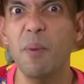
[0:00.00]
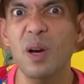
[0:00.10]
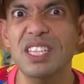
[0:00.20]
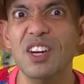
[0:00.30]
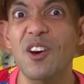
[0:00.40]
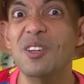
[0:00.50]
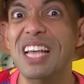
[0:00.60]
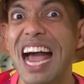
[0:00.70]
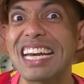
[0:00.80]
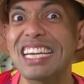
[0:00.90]
Boys and girls,
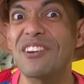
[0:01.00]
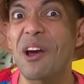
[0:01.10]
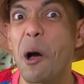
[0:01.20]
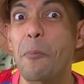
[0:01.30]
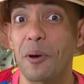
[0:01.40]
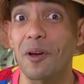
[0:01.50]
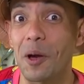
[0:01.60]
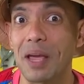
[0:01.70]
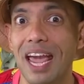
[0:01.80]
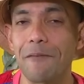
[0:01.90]
I need your help,
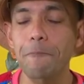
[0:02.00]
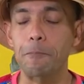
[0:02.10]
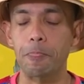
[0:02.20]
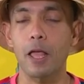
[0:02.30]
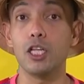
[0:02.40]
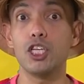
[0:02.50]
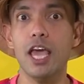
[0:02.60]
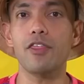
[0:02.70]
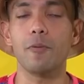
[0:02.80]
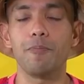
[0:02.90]
okay?
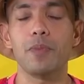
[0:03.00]
Together.